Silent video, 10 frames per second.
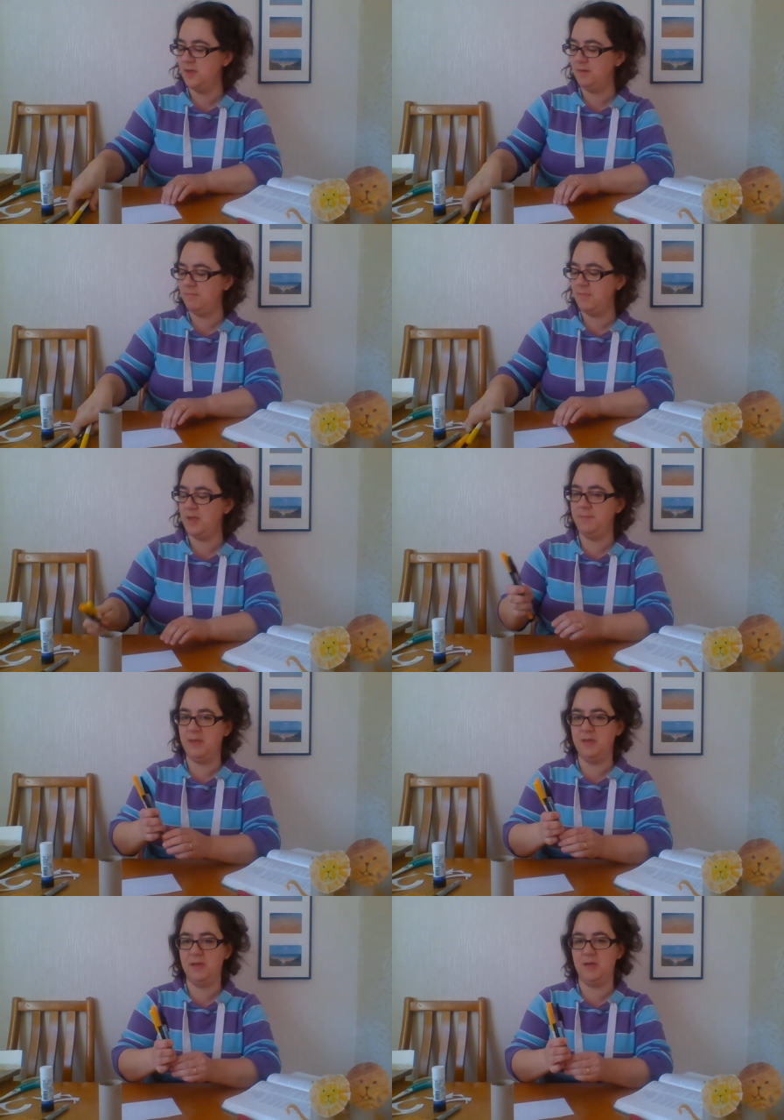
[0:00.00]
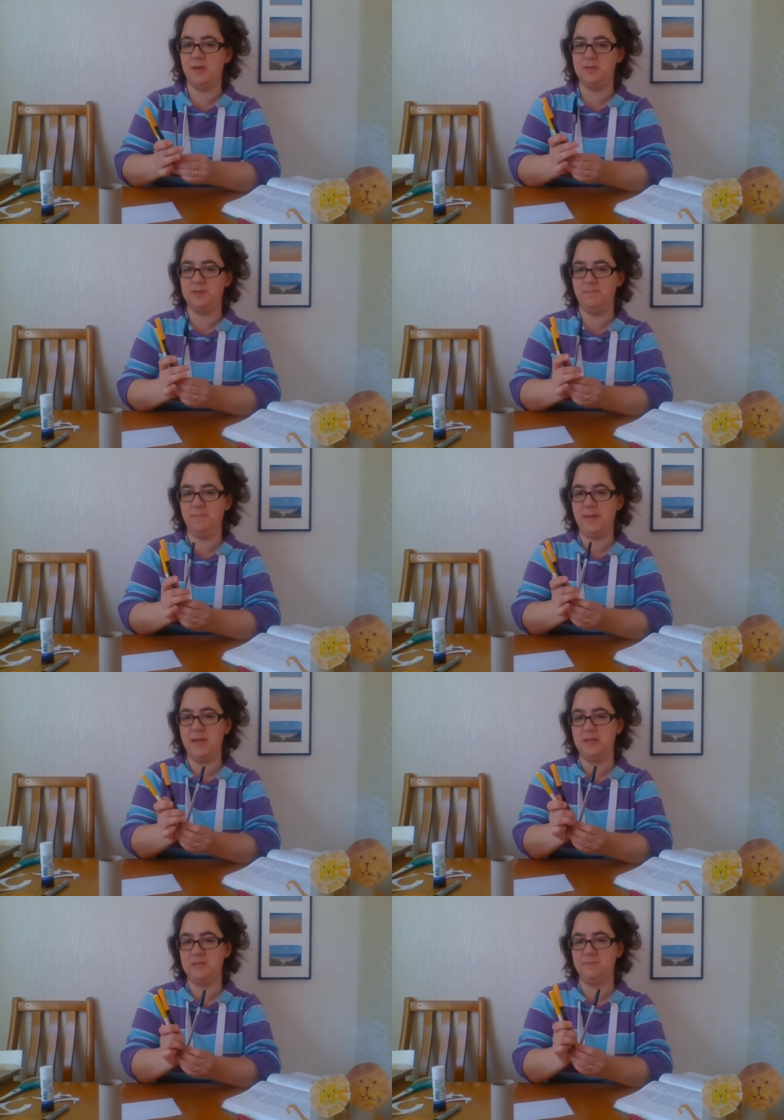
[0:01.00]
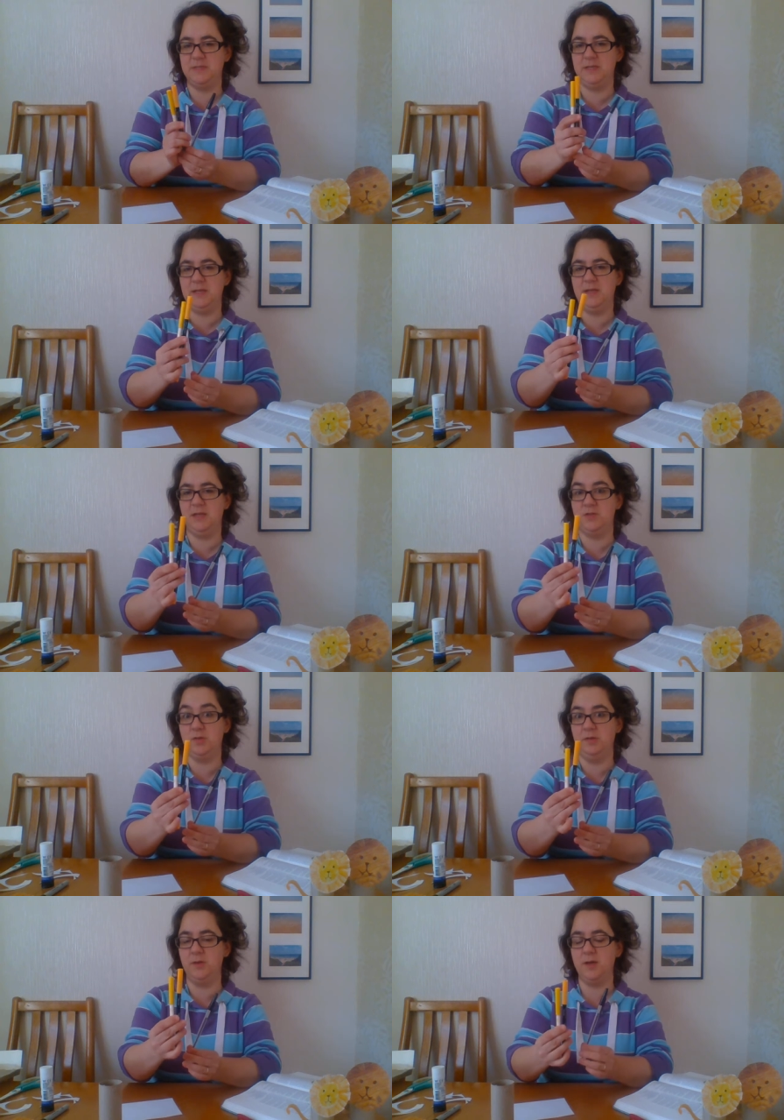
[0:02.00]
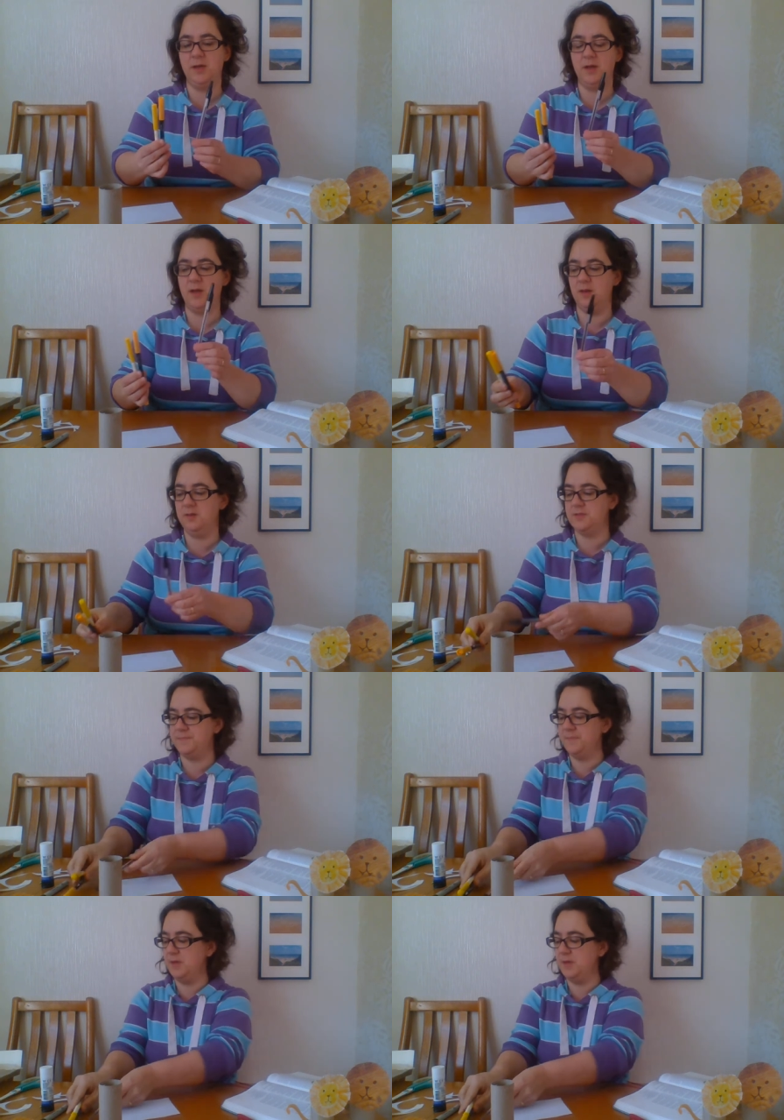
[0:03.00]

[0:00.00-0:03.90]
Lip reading: and maybe some pens, particularly in sort of lion colours.